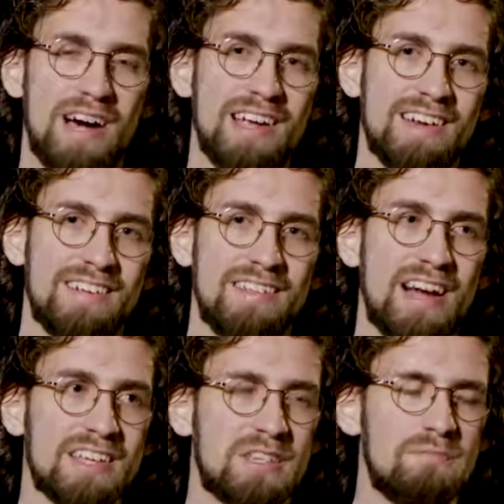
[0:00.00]
by and they're
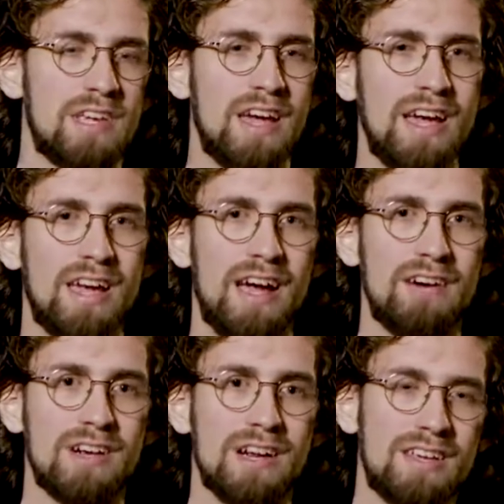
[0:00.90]
asking me, hey,
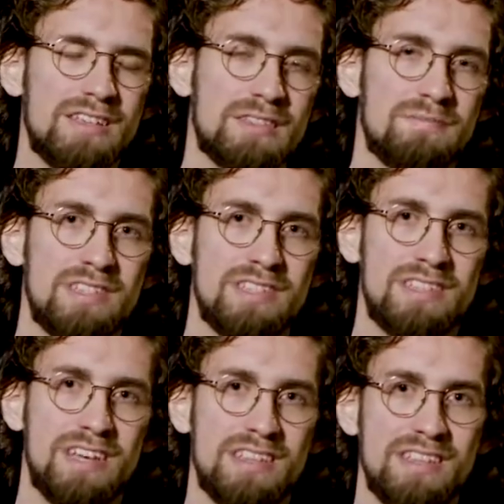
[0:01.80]
how could I get something to
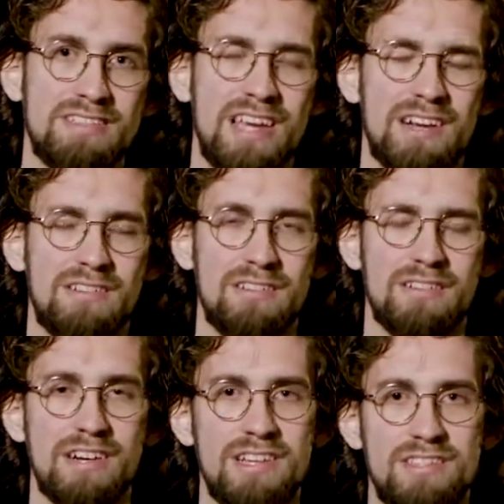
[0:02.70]
sit at this angle?
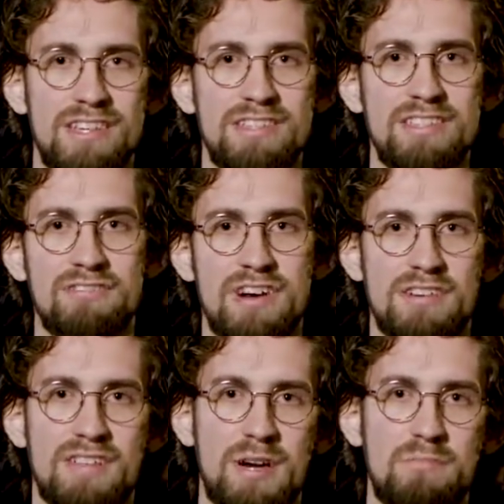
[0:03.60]
Or is this
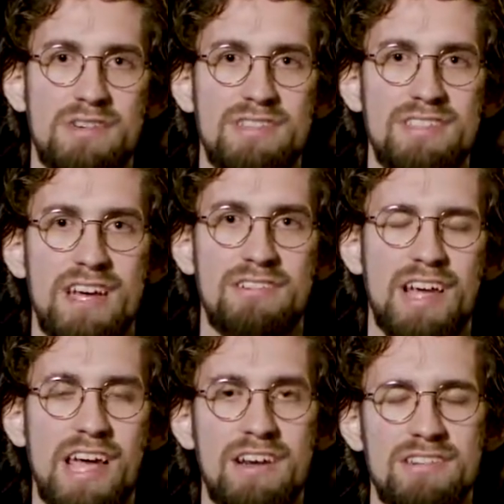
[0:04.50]
triangle that I built, is that
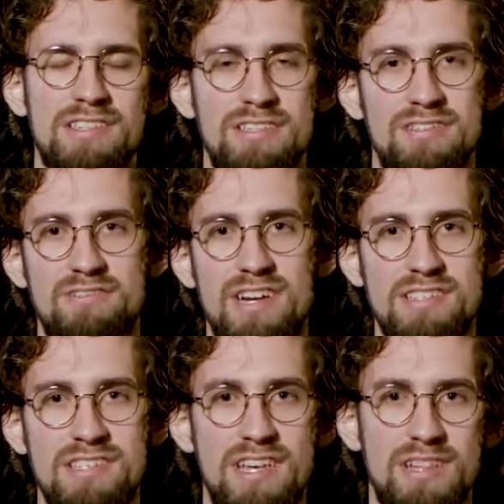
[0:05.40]
okay? Or is it
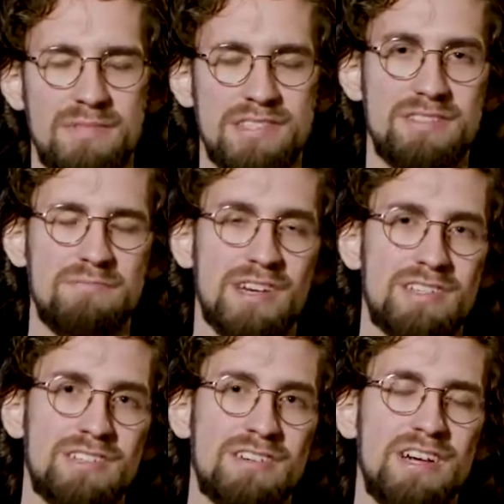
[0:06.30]
stressing the elements too
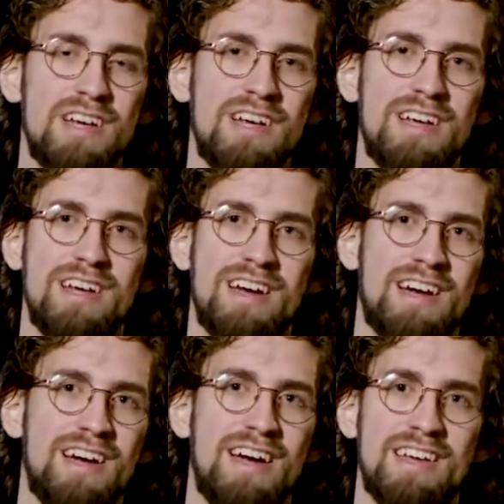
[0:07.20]
much? So
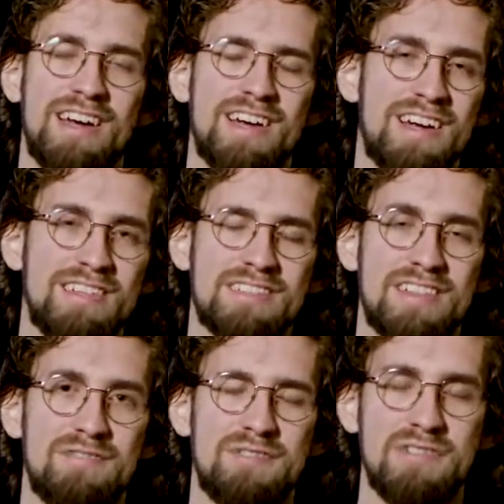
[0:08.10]
yeah, I just
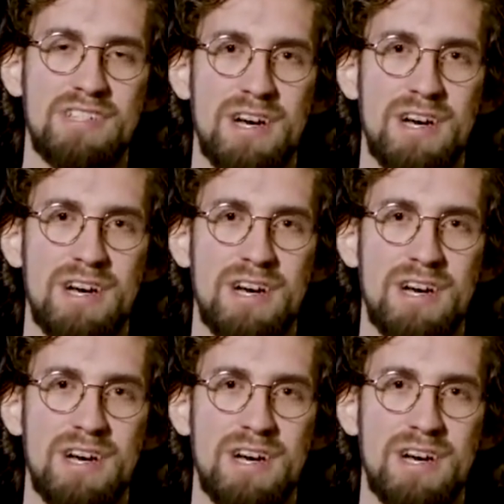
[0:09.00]
love doing